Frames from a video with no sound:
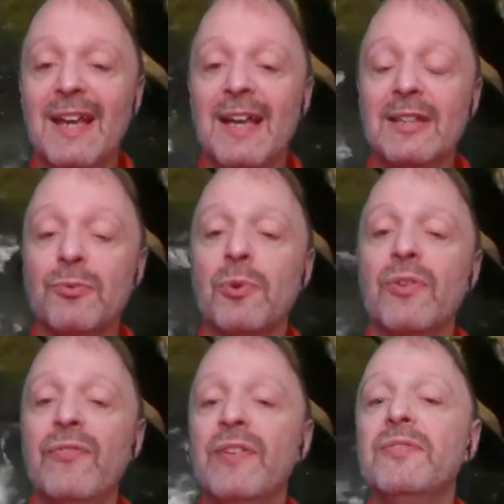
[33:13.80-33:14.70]
is
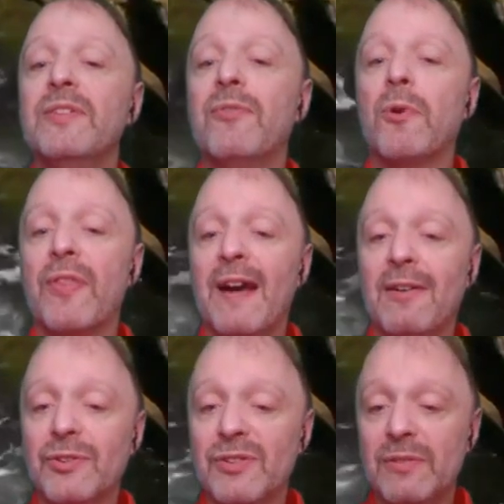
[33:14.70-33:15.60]
worth
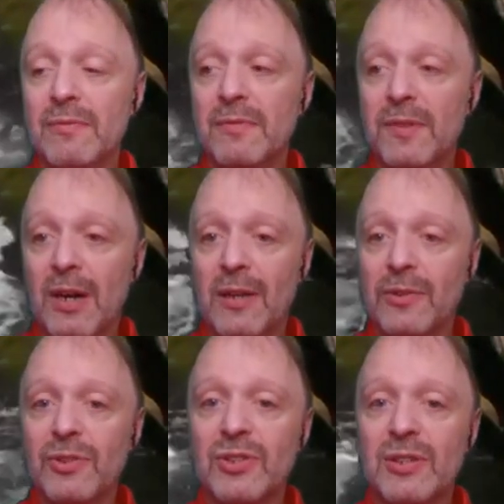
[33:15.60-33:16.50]

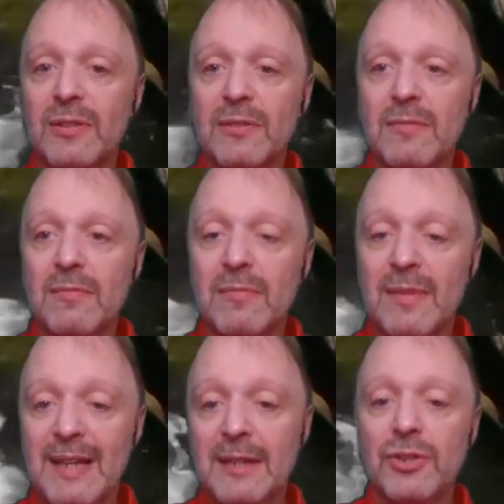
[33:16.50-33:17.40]
$54,000
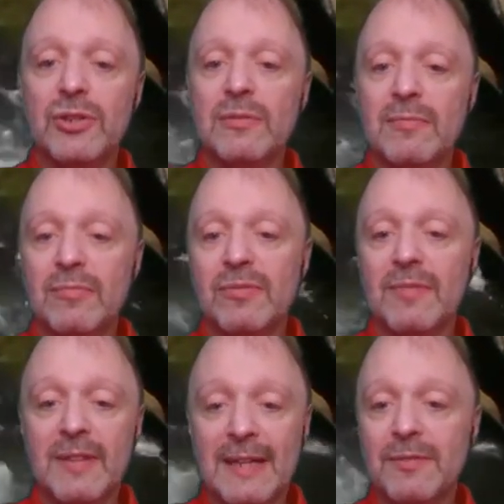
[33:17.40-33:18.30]
each.
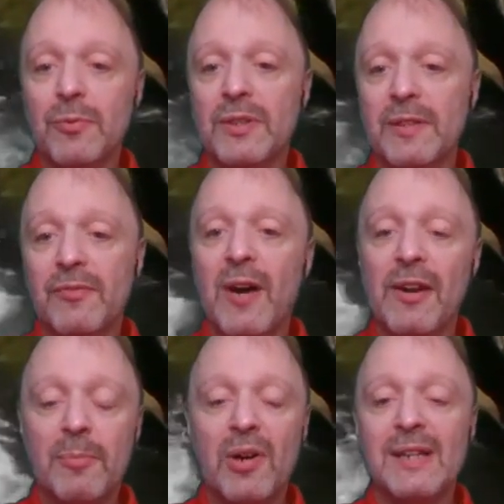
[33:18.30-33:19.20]
That's what the
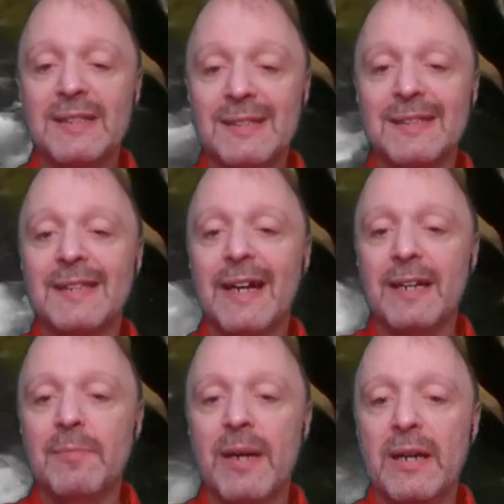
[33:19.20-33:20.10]
final price is
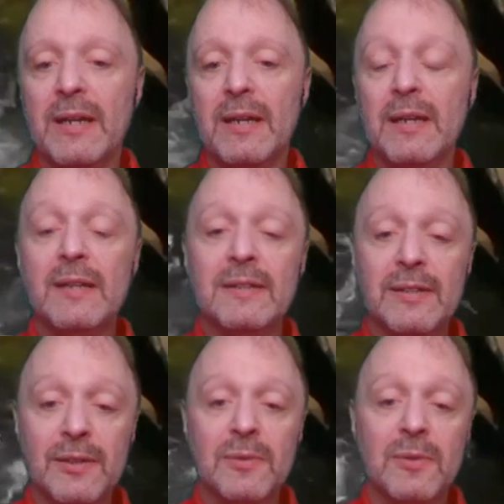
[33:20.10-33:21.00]
decided by.
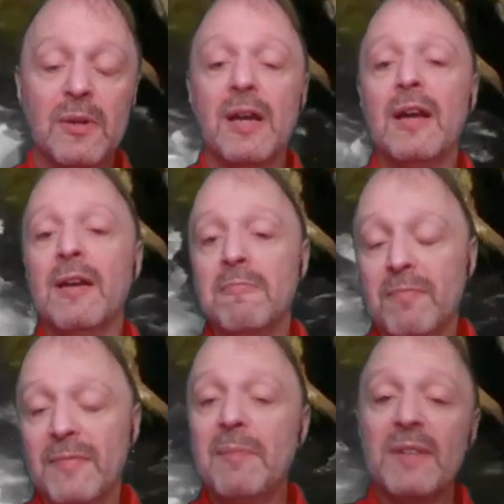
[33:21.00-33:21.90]
So
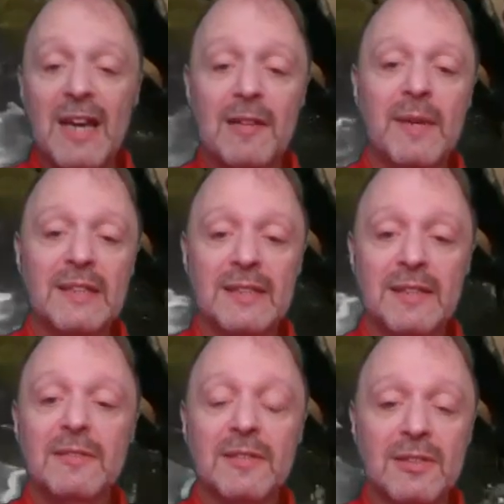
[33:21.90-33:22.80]
that kind of makes
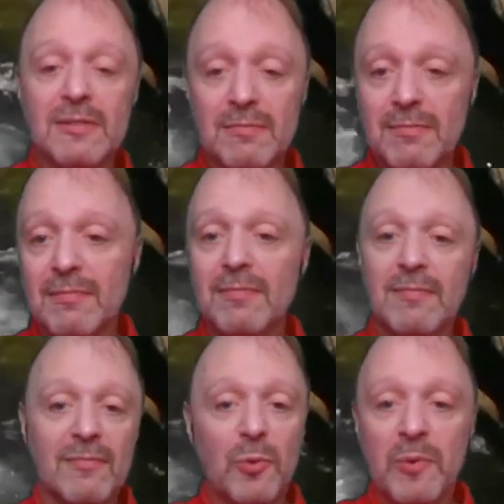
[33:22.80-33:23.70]
sense.
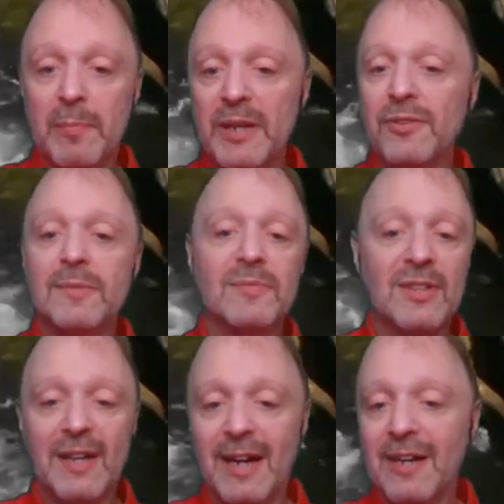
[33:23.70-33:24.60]
The more bedrooms,
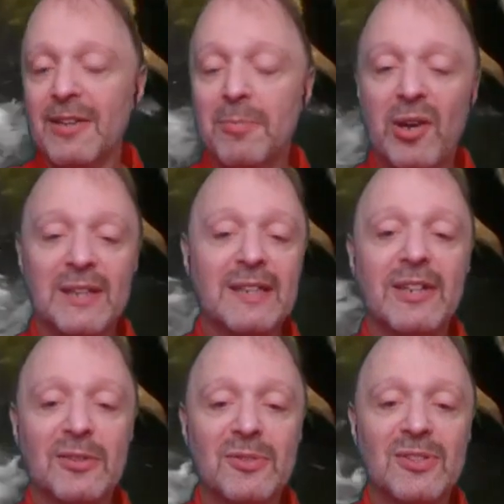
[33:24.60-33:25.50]
the higher the price
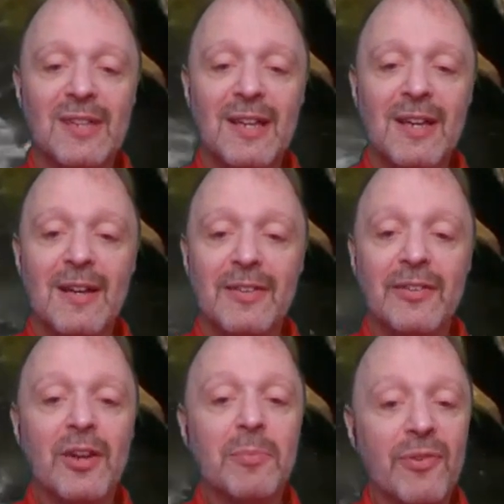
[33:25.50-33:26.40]
goes. The
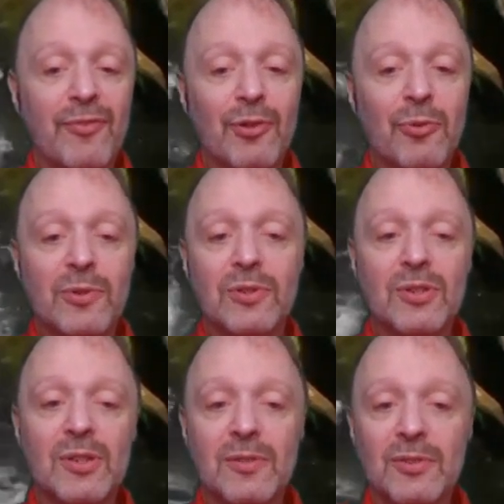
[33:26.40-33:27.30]
number of
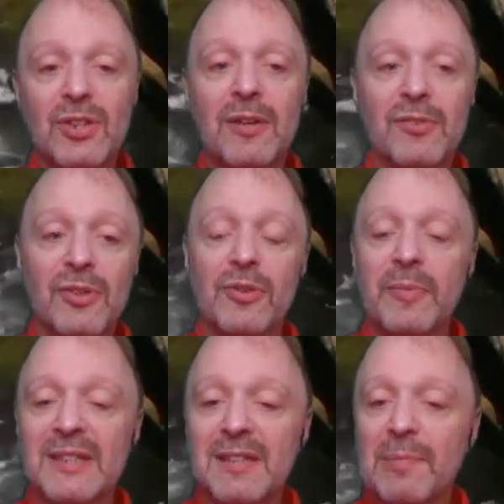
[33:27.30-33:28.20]
floors, which I was a little
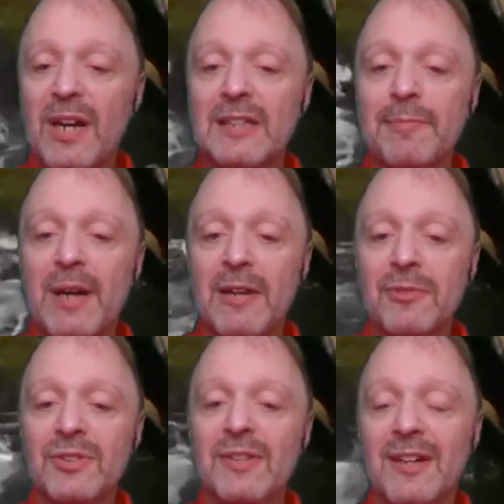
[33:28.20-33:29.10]
bit surprised by,
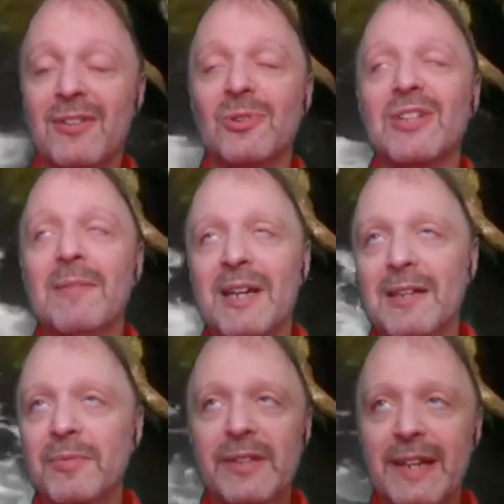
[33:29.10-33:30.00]
wasn't, of course, I made
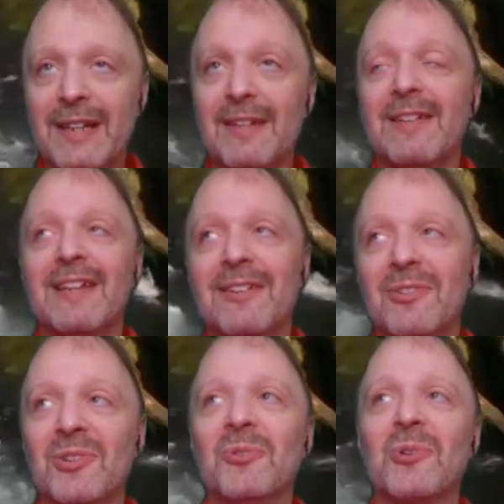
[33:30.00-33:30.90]
up the data. In the
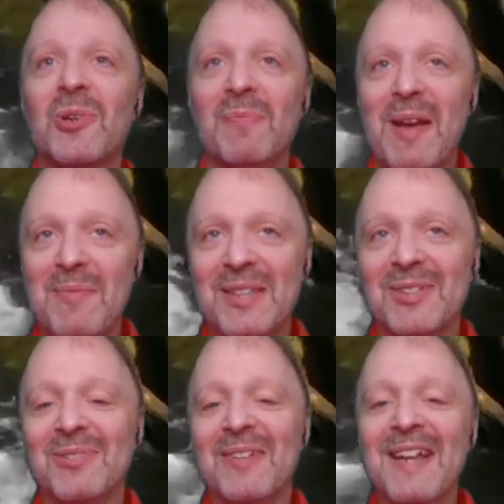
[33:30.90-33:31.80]
real world, maybe
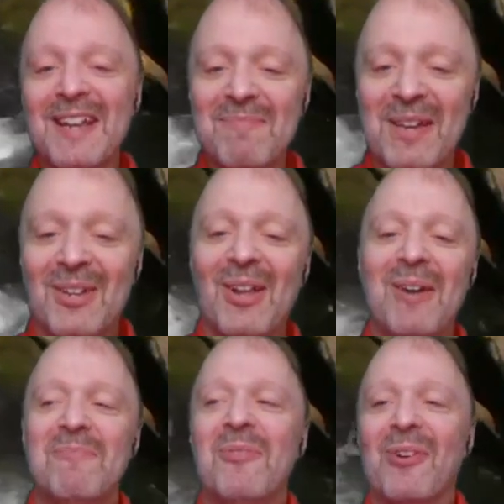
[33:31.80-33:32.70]
this would be a
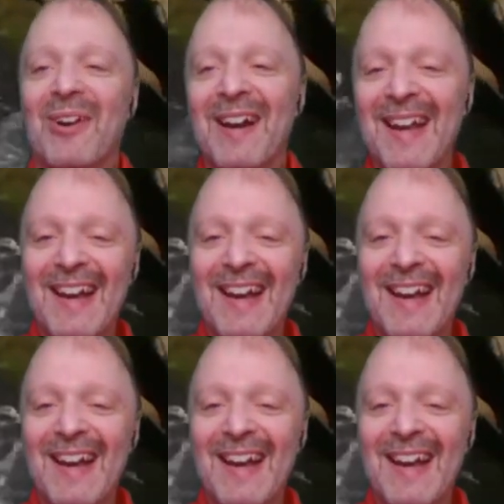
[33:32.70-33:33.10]
lot more